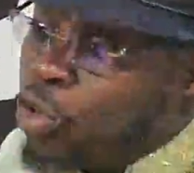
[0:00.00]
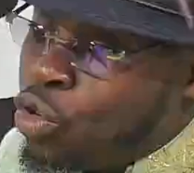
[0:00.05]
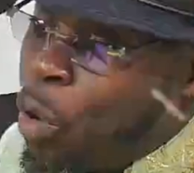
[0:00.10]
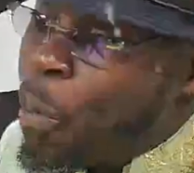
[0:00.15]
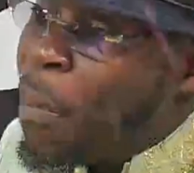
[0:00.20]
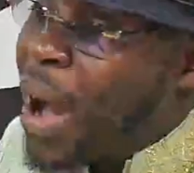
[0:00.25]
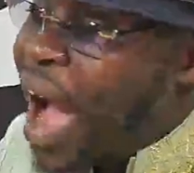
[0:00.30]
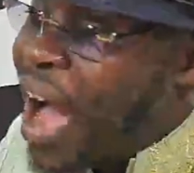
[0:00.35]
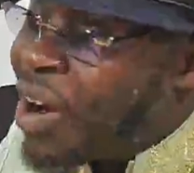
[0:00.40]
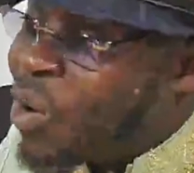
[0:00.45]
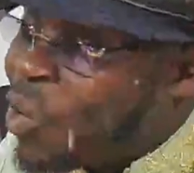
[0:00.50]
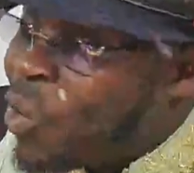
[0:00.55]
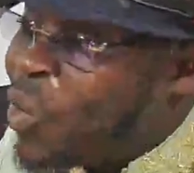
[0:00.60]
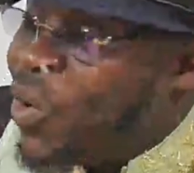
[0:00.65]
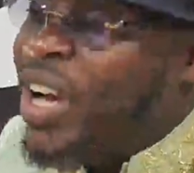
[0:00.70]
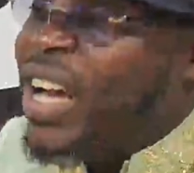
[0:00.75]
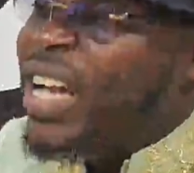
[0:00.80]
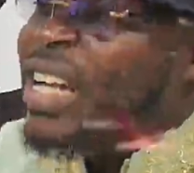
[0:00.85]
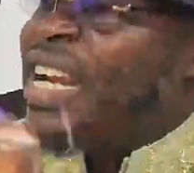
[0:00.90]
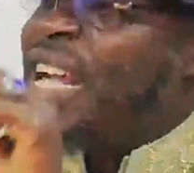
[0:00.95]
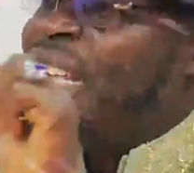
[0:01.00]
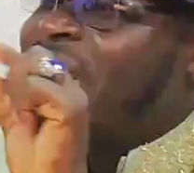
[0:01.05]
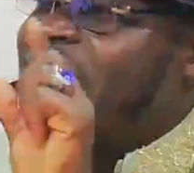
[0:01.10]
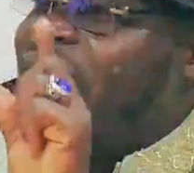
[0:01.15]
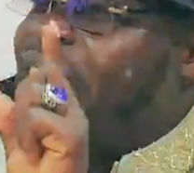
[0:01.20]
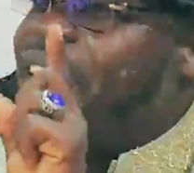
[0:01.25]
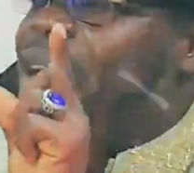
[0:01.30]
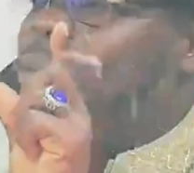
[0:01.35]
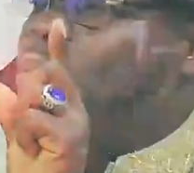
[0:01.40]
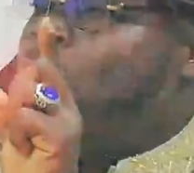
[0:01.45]
dro ba ko na
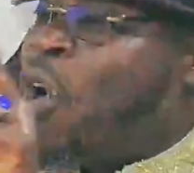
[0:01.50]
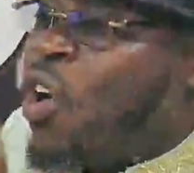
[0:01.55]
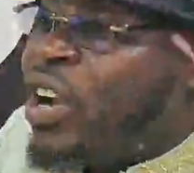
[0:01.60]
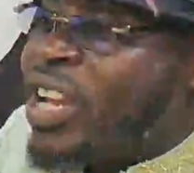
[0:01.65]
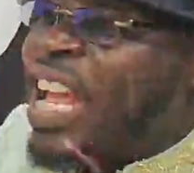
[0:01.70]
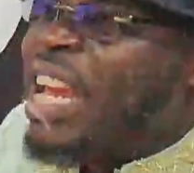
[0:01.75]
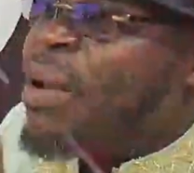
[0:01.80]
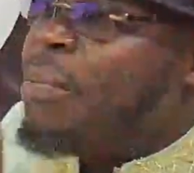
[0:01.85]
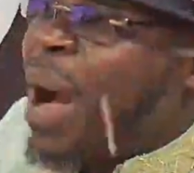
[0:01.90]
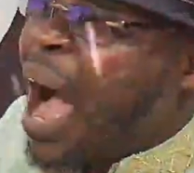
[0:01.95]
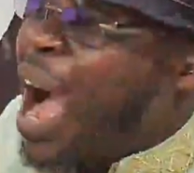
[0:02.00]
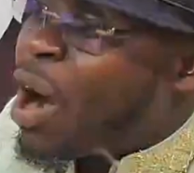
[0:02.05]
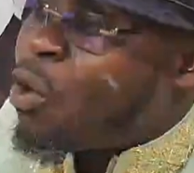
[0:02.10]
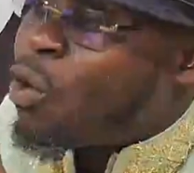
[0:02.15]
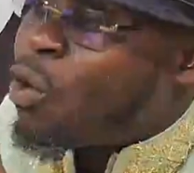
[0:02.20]
se body ne ba